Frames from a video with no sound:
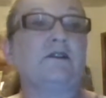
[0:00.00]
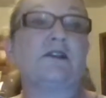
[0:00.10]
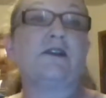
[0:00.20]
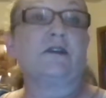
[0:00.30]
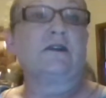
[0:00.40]

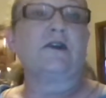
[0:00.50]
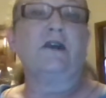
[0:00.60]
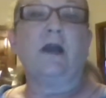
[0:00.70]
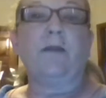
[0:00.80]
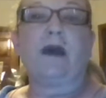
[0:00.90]
just
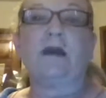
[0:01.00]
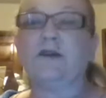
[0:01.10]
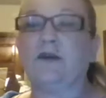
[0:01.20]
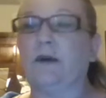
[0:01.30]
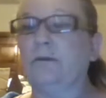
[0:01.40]
couldn't get back
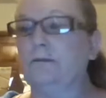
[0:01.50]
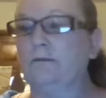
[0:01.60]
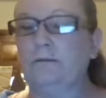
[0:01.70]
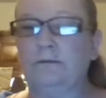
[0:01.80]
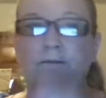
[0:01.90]
into it.
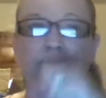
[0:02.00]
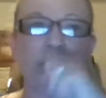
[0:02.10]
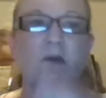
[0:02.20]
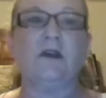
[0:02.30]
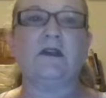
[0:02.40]

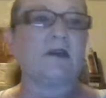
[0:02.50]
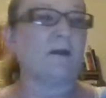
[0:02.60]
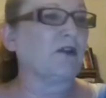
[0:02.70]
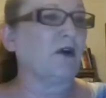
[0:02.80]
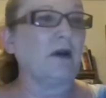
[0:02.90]
Goodness,
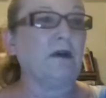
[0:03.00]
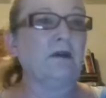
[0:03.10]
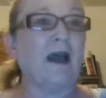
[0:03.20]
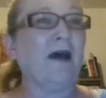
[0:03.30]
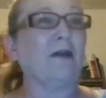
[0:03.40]
I'm sorry.
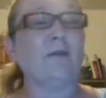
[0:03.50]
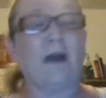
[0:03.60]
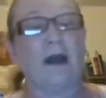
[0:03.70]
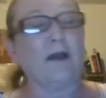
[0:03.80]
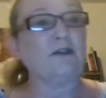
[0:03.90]
My
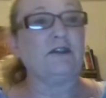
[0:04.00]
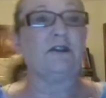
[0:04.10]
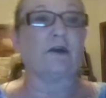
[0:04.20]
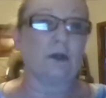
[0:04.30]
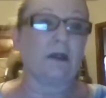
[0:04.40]

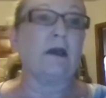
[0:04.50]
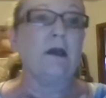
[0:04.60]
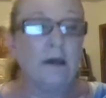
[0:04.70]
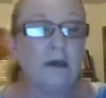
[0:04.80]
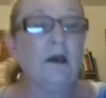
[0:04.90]
allergies are really
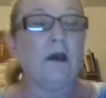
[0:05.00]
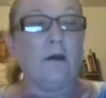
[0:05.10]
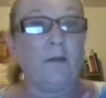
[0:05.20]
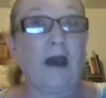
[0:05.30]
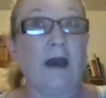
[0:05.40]

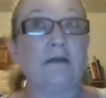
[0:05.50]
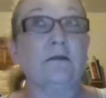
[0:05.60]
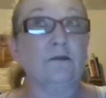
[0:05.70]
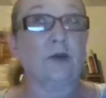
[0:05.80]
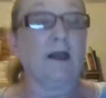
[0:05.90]
bad
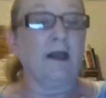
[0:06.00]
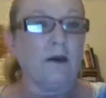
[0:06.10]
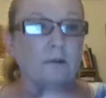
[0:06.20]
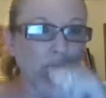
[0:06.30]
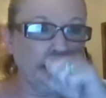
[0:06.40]
right now.